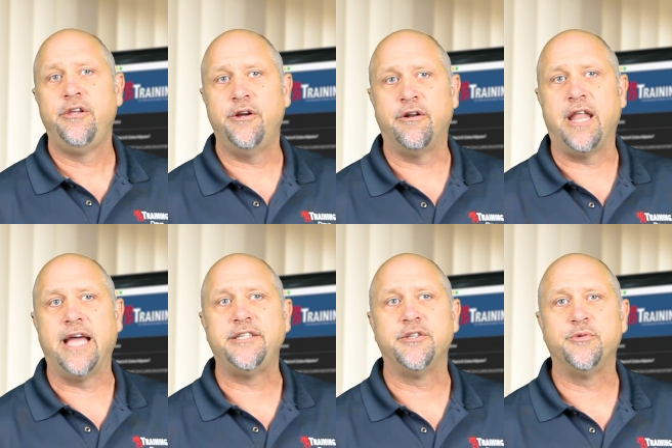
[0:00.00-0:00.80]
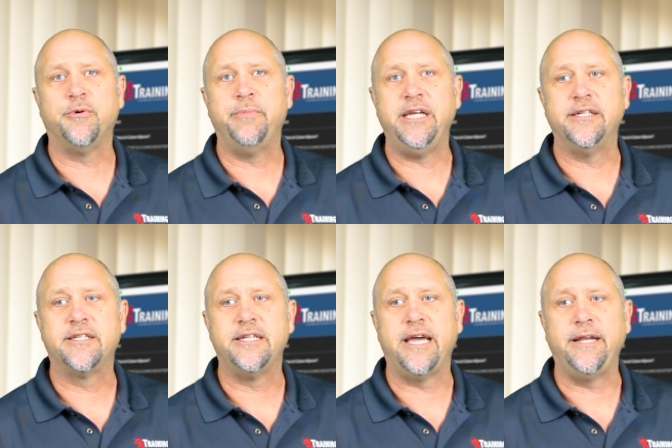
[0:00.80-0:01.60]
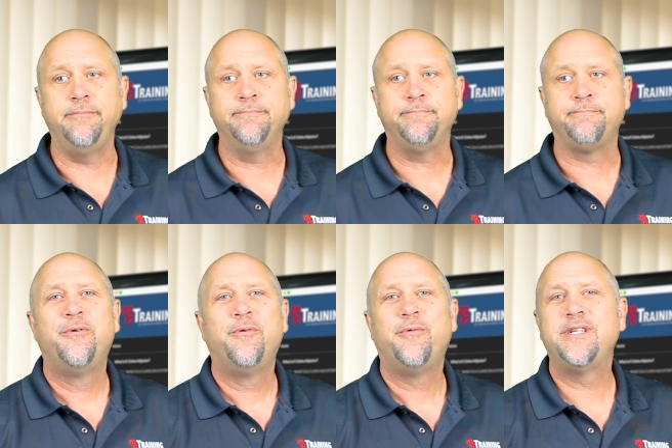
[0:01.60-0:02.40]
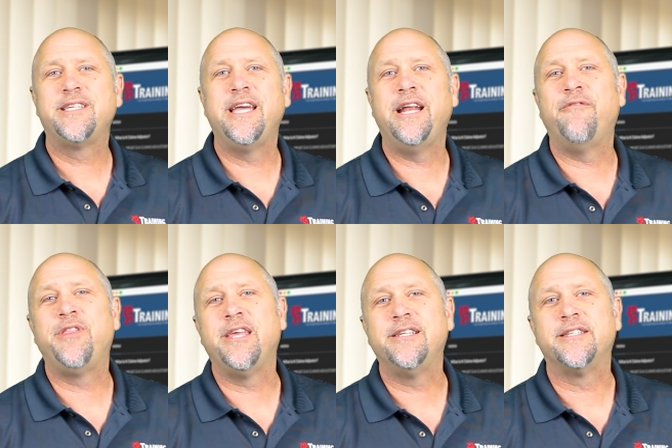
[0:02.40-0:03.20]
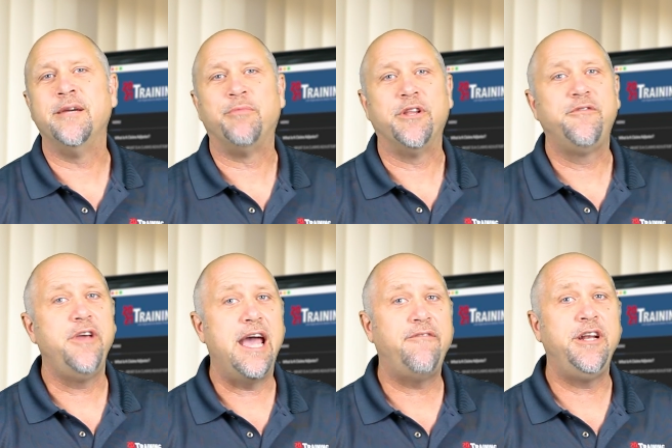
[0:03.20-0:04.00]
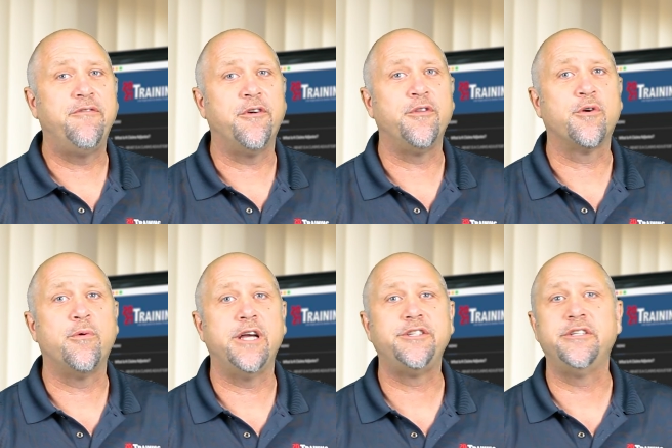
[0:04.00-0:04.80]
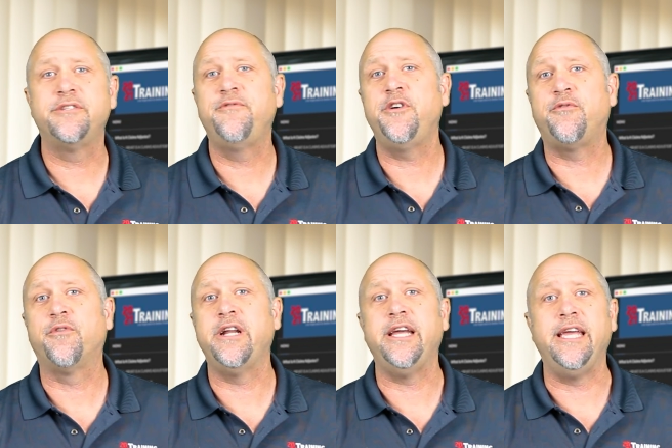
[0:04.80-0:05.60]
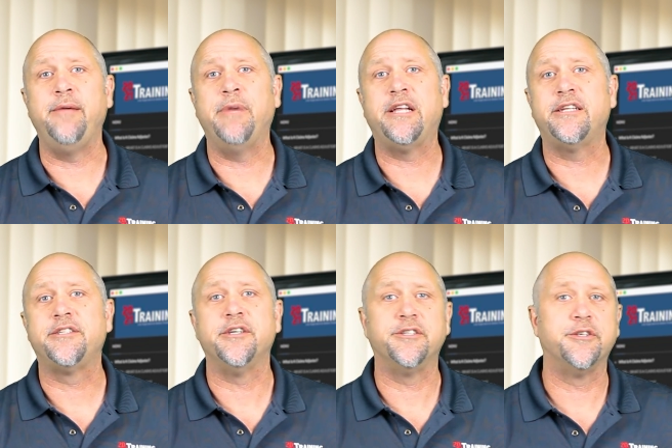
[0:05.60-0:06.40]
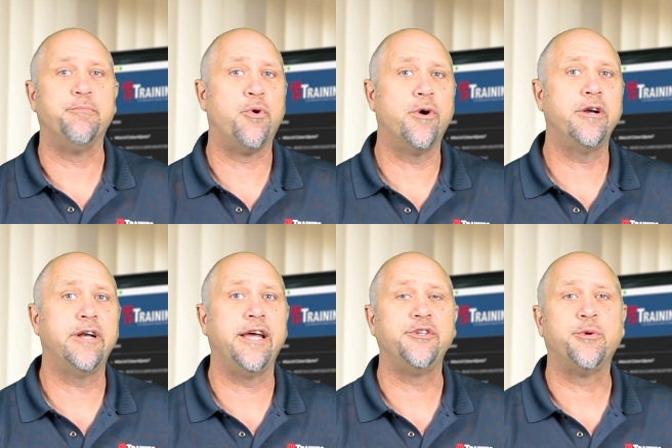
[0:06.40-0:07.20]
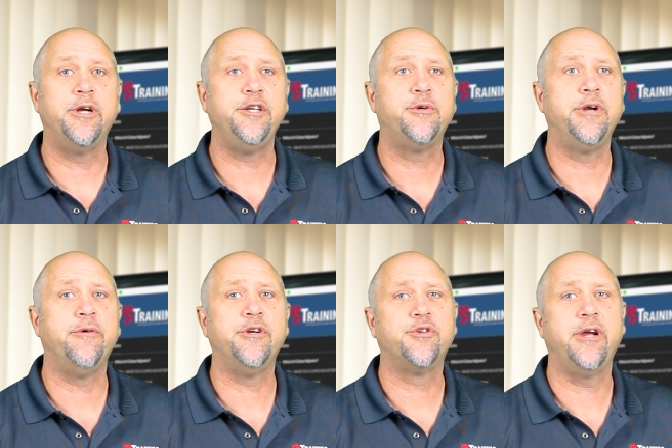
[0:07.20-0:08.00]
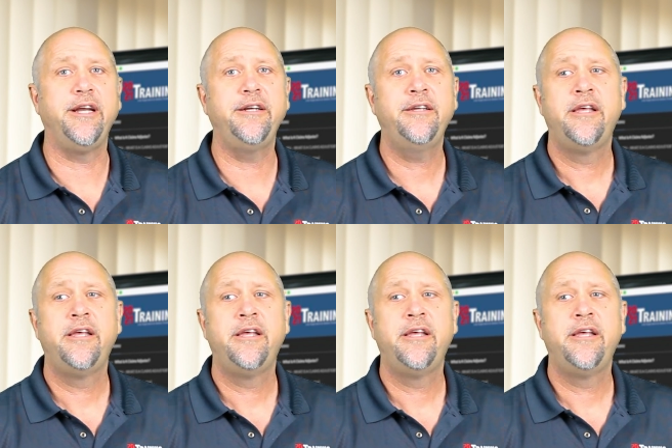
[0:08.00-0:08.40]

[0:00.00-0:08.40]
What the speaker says: your license will be in state. Once again, everything's simple. If you have any further questions, feel free to email us at support@2021training.